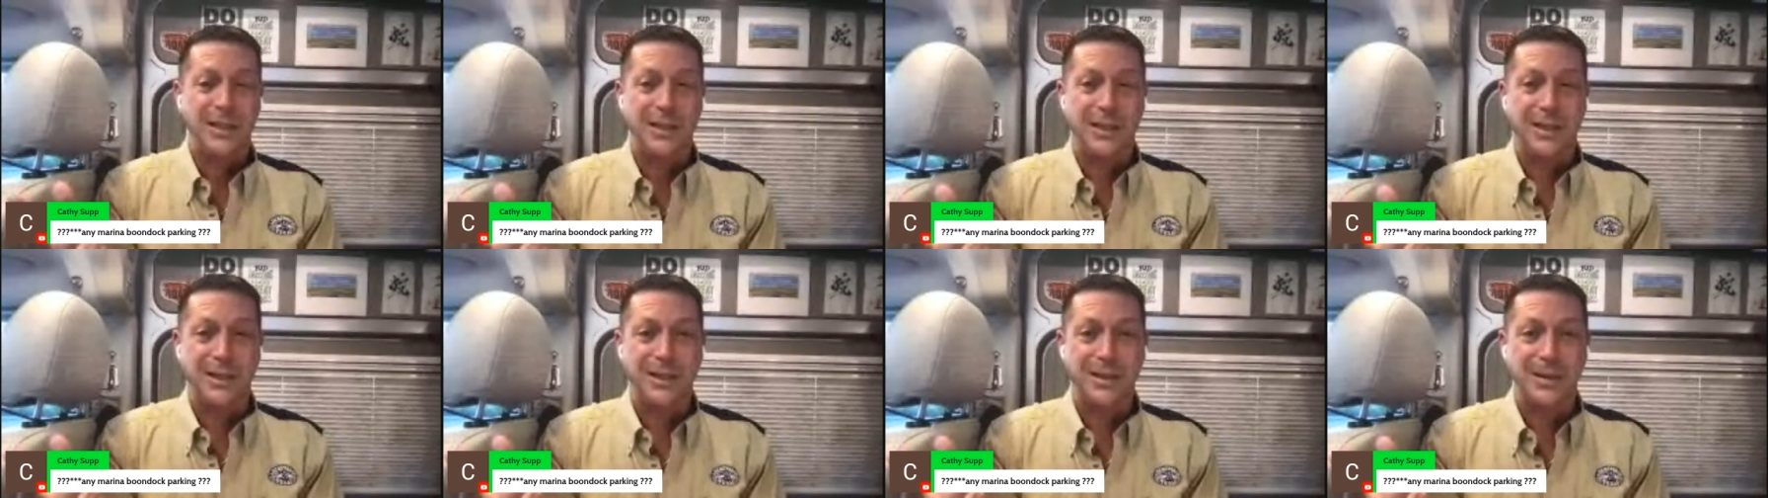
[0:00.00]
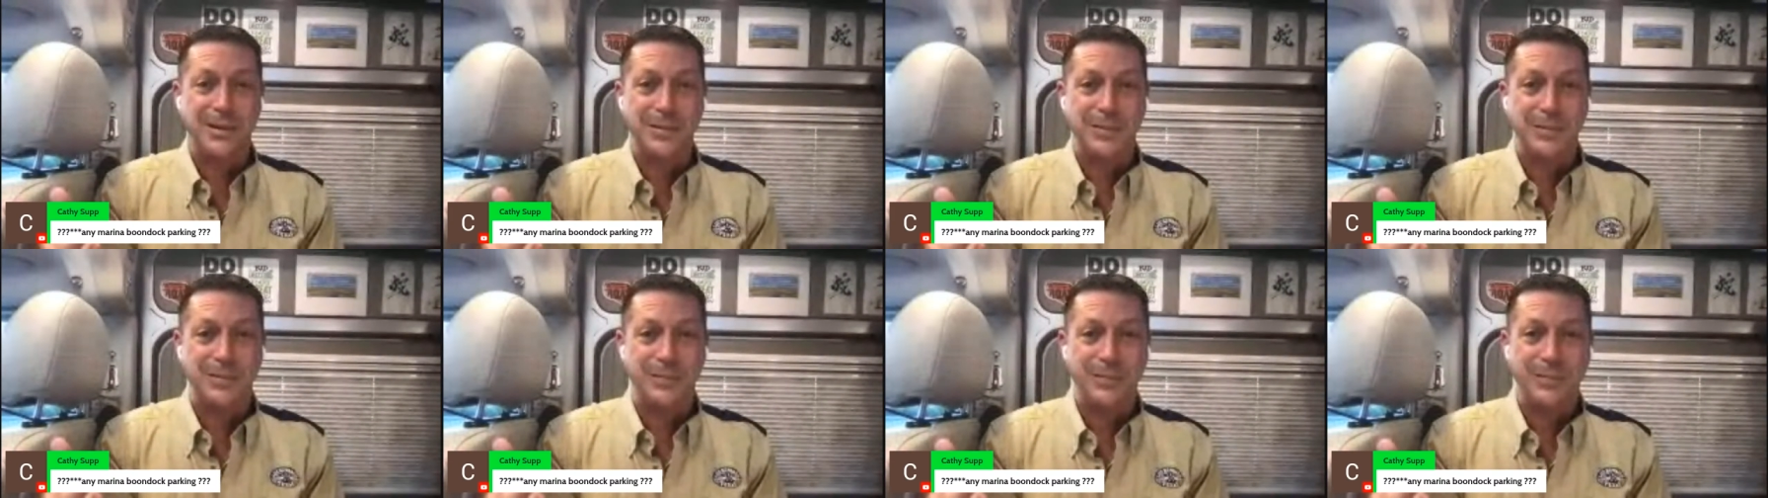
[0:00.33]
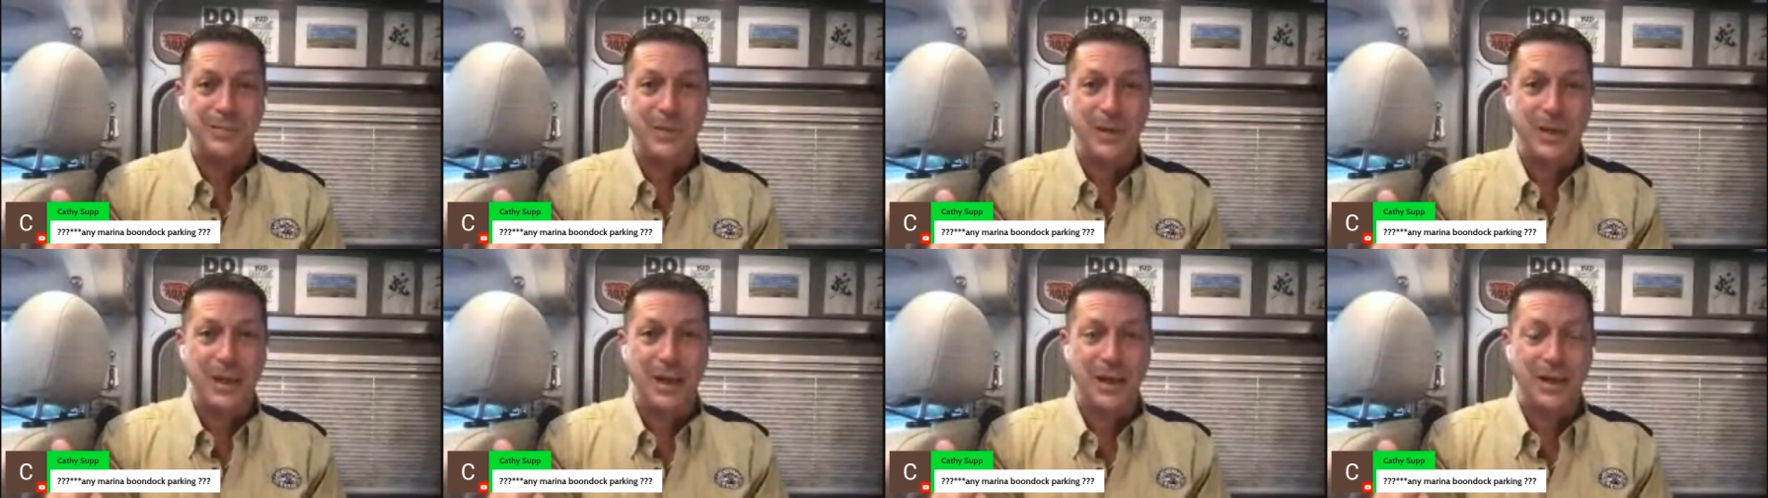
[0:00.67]

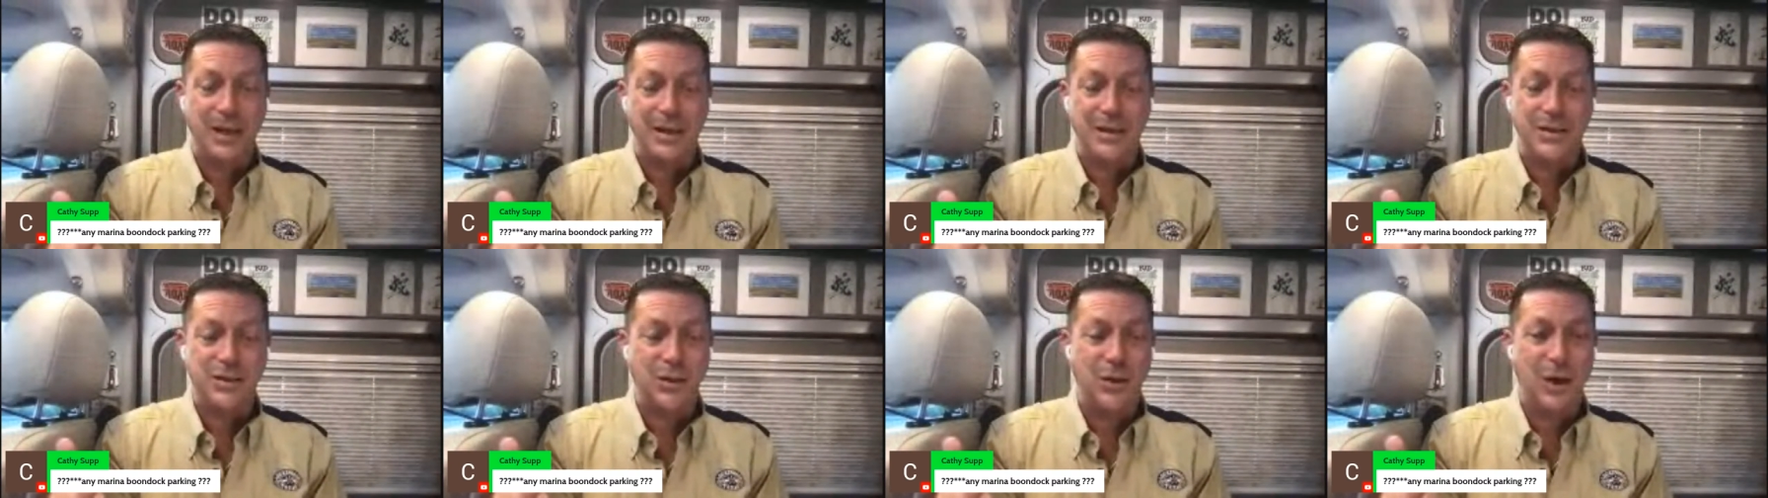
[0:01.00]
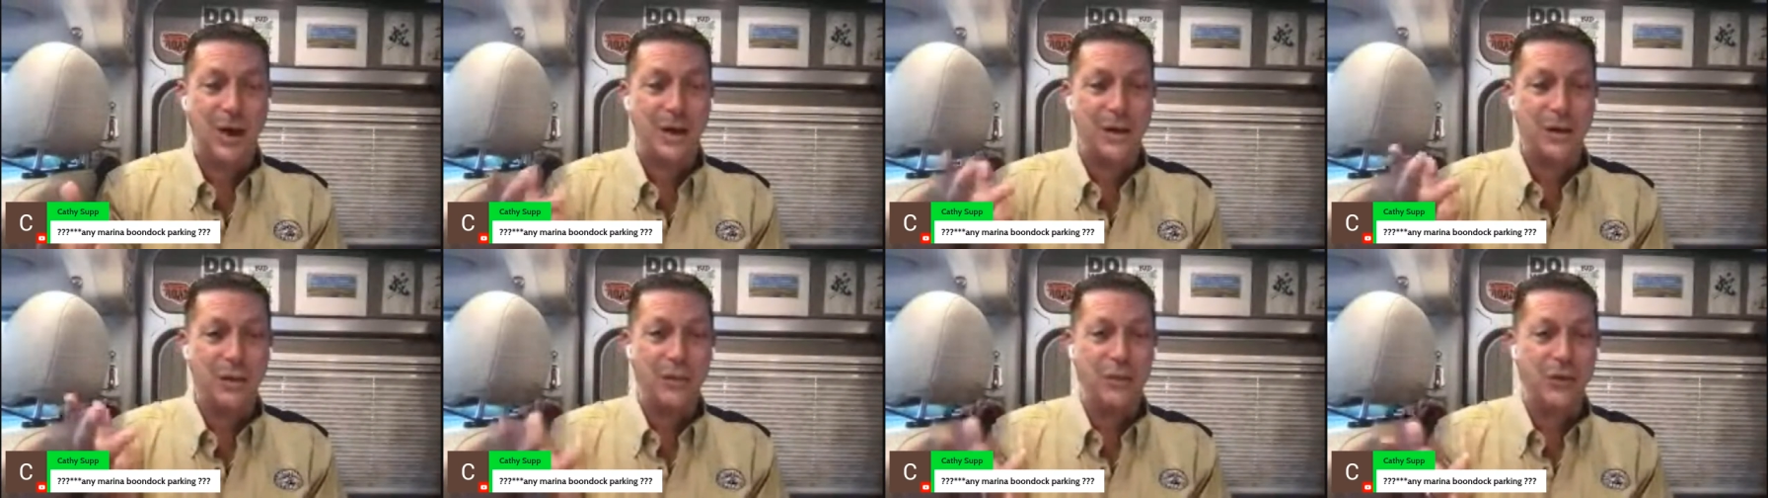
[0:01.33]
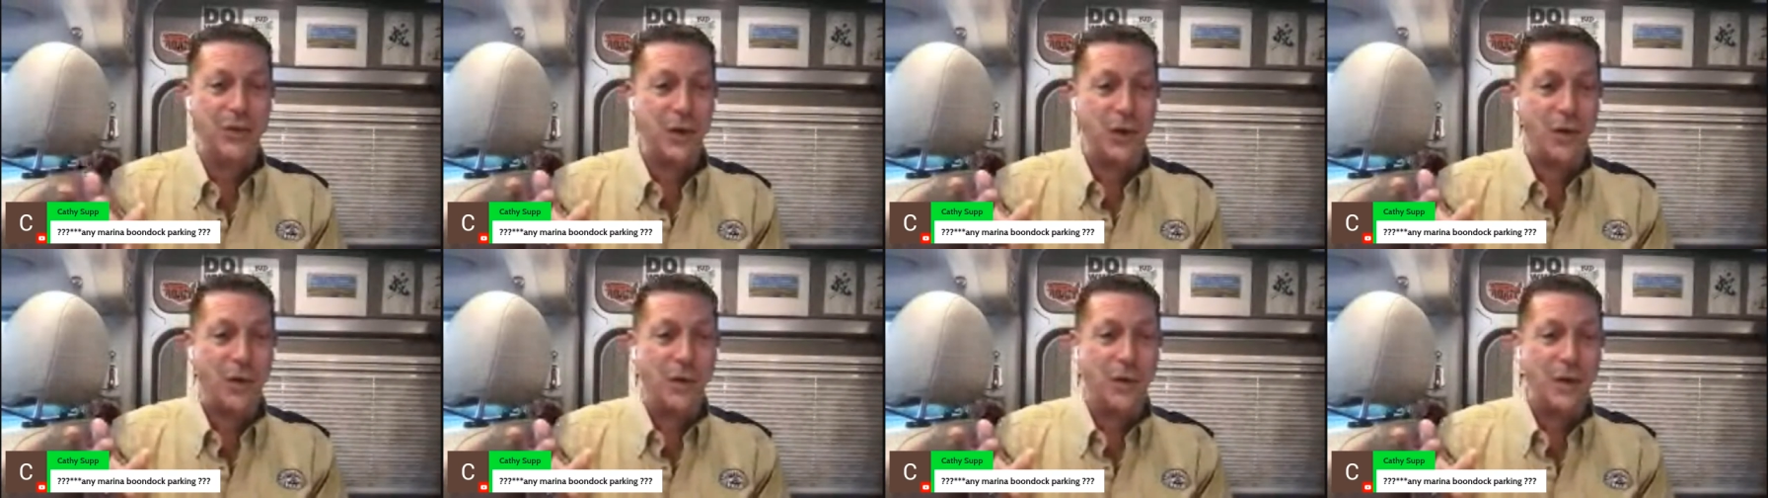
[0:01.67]
Um, so I
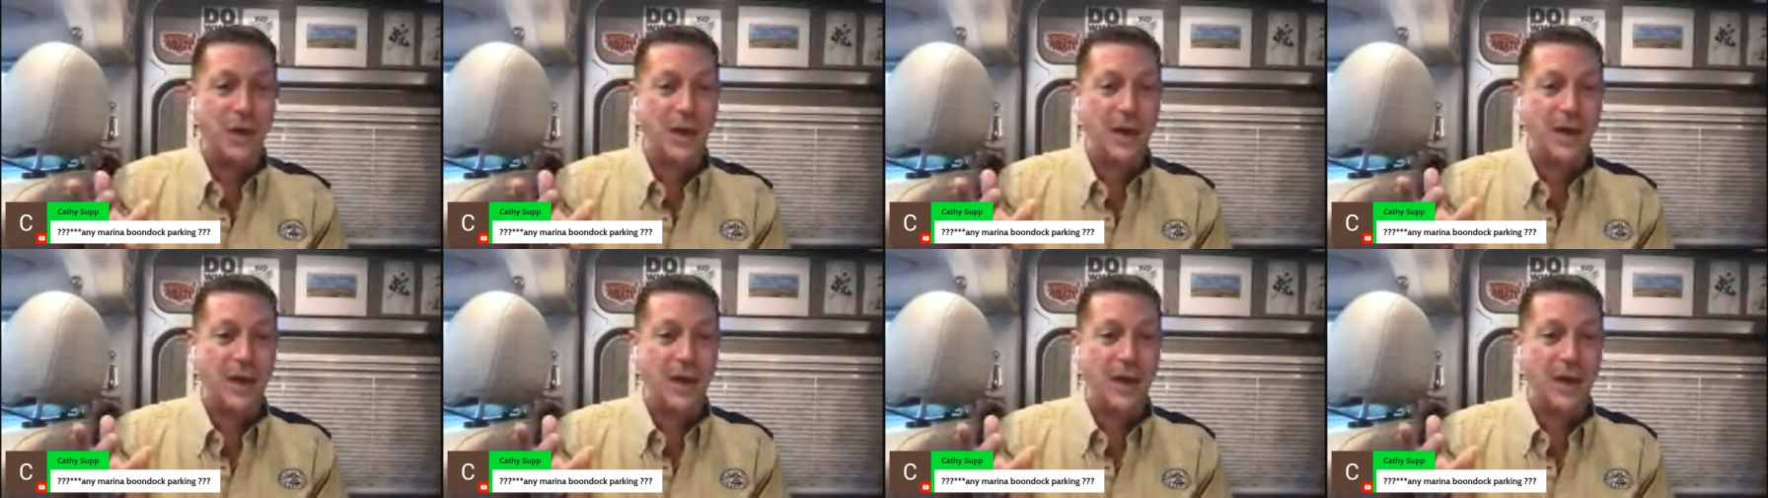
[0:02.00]
don't know.